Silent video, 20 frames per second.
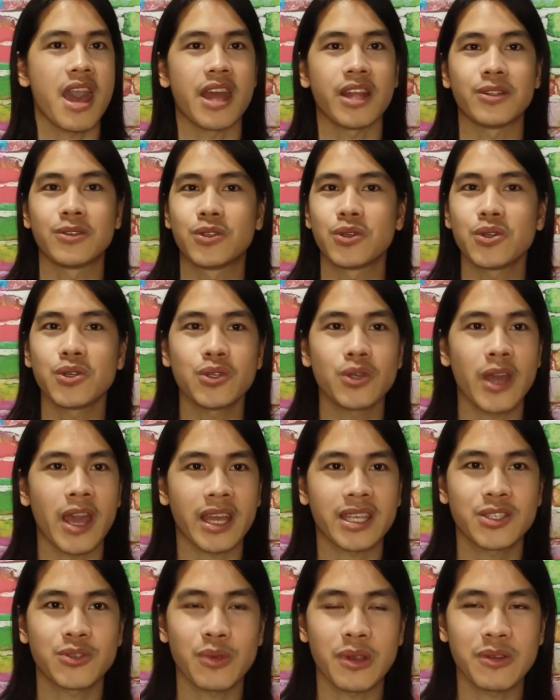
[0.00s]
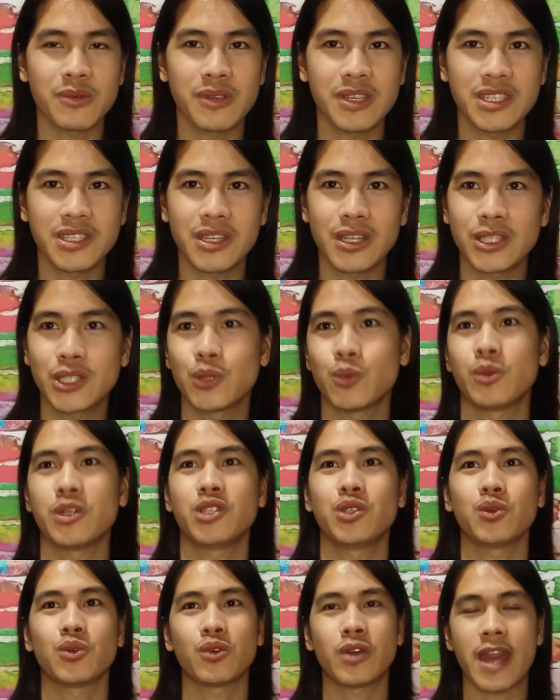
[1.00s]
and do extra research
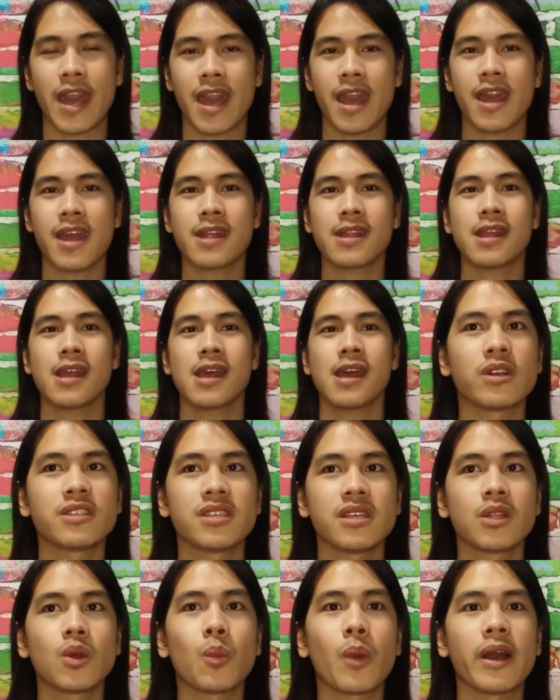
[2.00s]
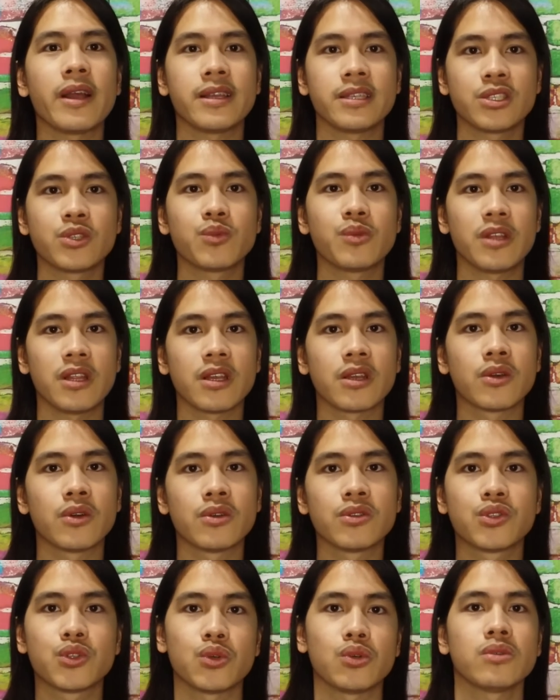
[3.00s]
what you can. Once in a while, it's really
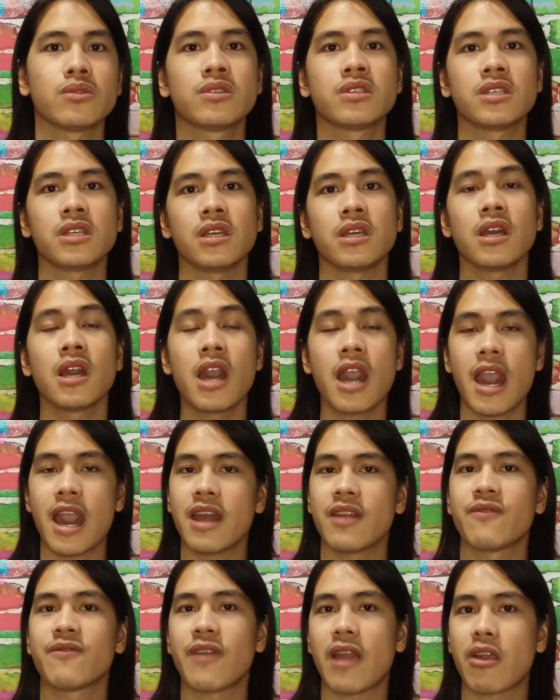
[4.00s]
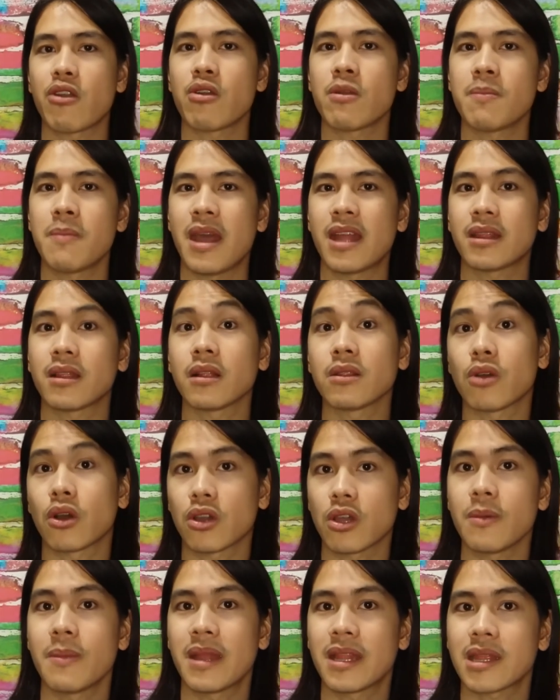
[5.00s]
good to see environmental
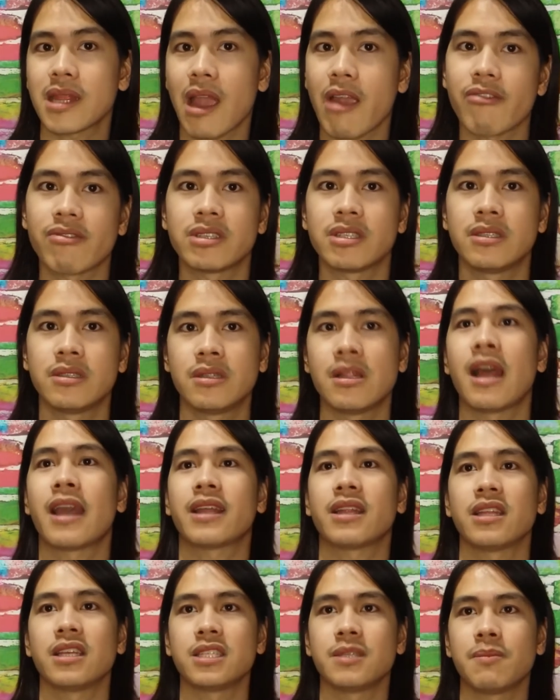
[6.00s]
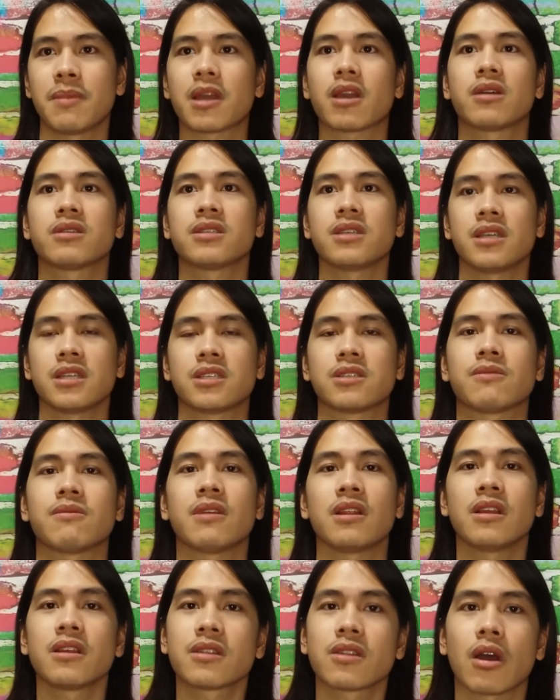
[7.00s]
documentaries like this because it's really